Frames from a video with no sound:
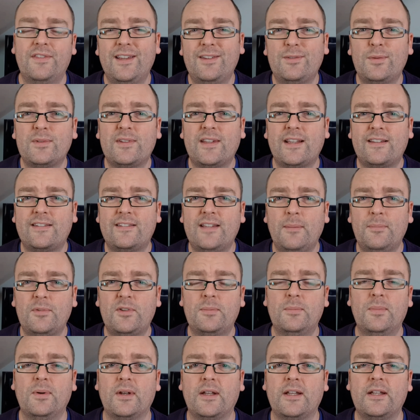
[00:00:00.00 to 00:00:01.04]
This was
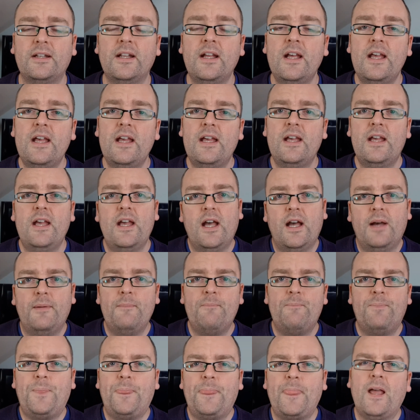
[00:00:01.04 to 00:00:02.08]
acceptable. And
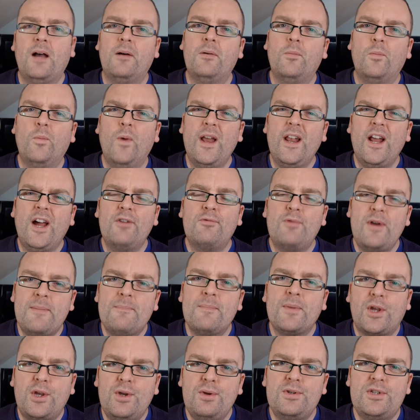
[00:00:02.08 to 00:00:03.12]
when I read
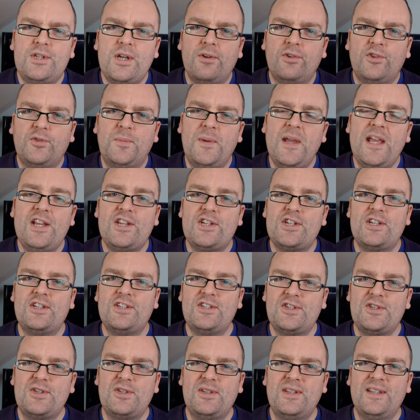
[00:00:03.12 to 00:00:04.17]
Mercutio's speech,
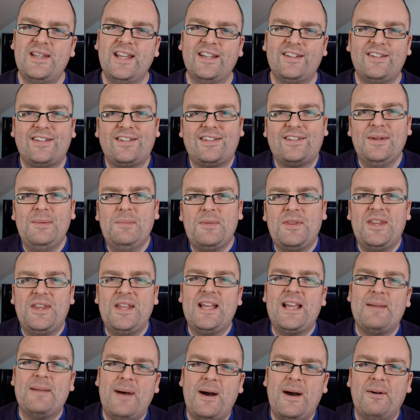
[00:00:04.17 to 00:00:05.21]
there's
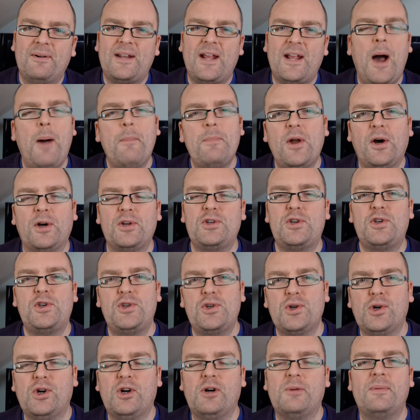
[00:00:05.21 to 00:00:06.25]
something about it, I'm not
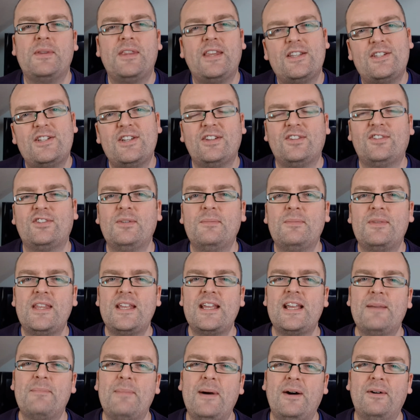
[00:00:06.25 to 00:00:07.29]
sure, but there's just
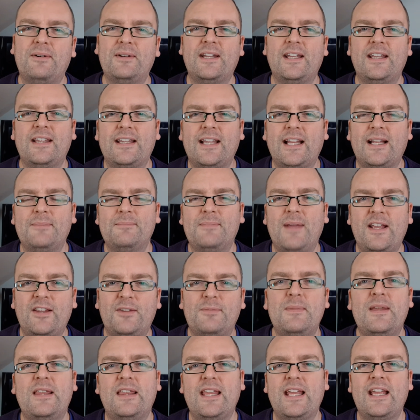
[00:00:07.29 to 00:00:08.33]
something about it that
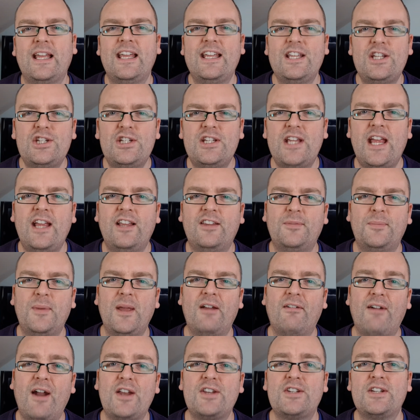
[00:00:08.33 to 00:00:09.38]
makes me think, is
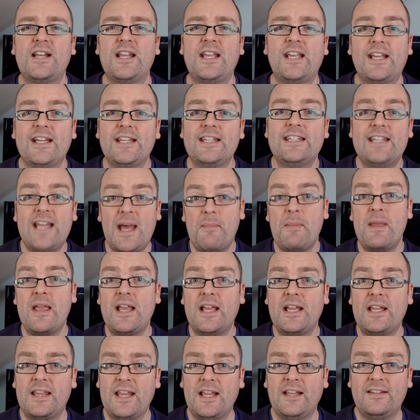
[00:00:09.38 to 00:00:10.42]
Shakespeare actually
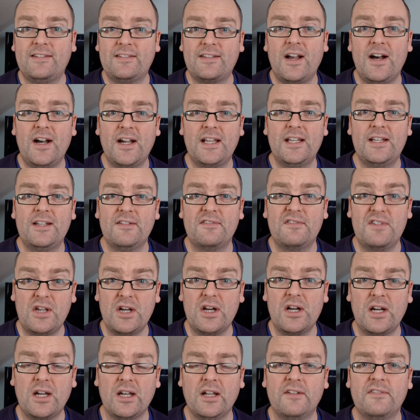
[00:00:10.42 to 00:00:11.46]
condemning this kind of
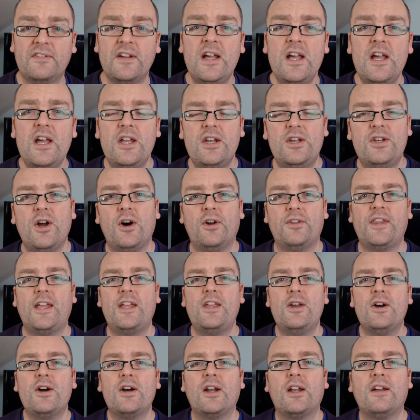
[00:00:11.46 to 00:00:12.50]
young love? Not
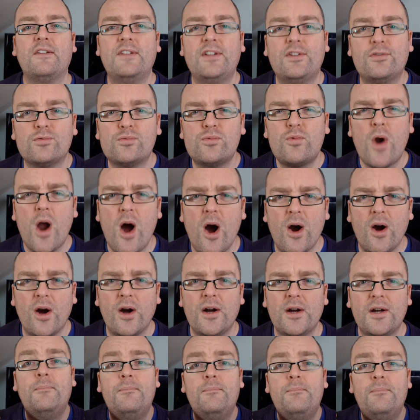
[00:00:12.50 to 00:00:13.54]
that young love is
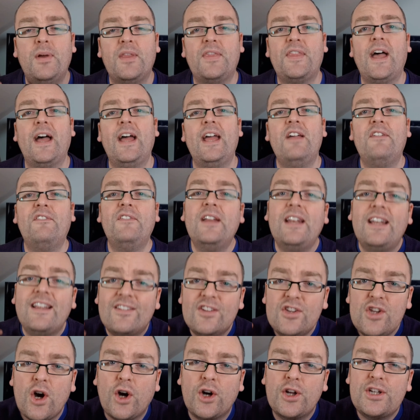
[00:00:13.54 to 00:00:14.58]
wrong, but that if it is
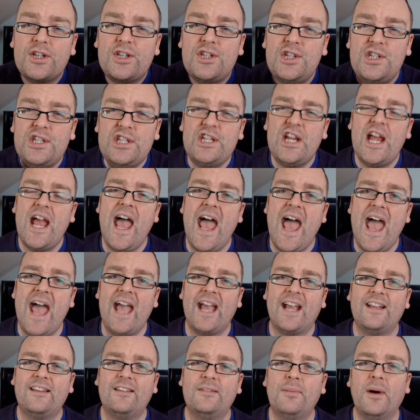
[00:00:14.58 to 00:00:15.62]
not
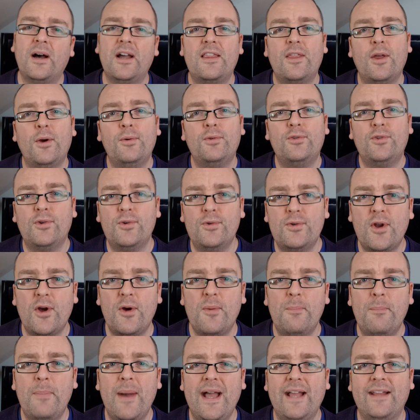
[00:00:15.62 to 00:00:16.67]
checked by those who know
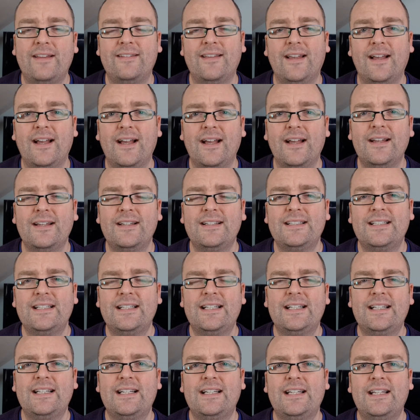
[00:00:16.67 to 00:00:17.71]
better,
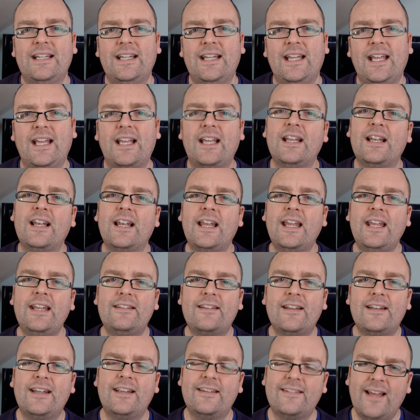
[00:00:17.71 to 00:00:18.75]
it can lead
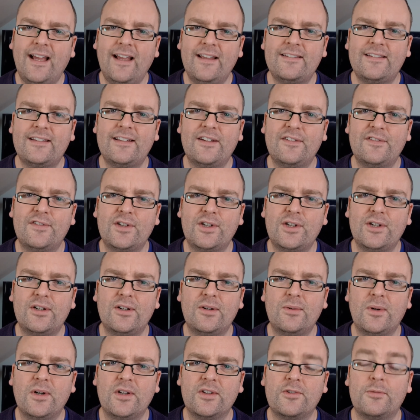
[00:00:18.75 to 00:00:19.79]
to disaster for
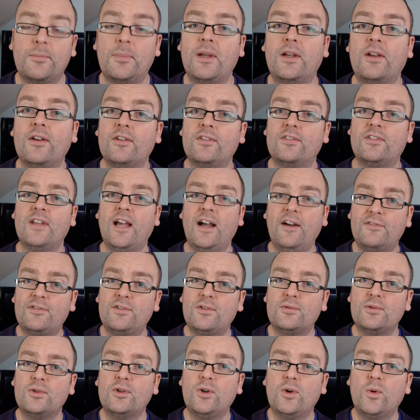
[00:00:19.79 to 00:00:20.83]
young ones, because
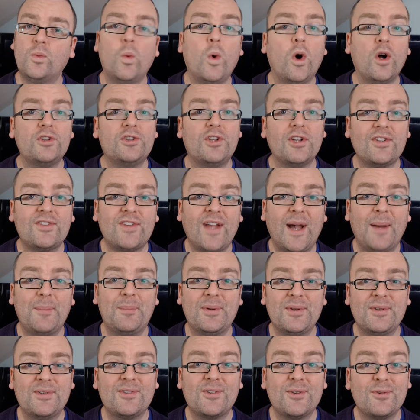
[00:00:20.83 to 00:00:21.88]
after all, what does
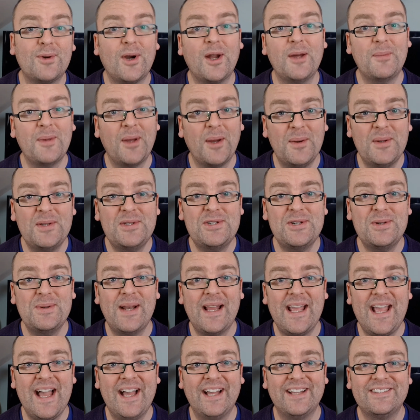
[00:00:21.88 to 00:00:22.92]
happen to Romeo and
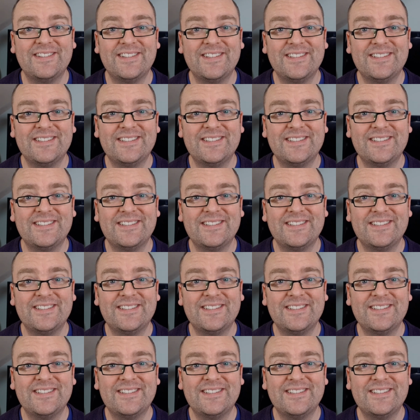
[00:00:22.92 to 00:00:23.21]
Juliet?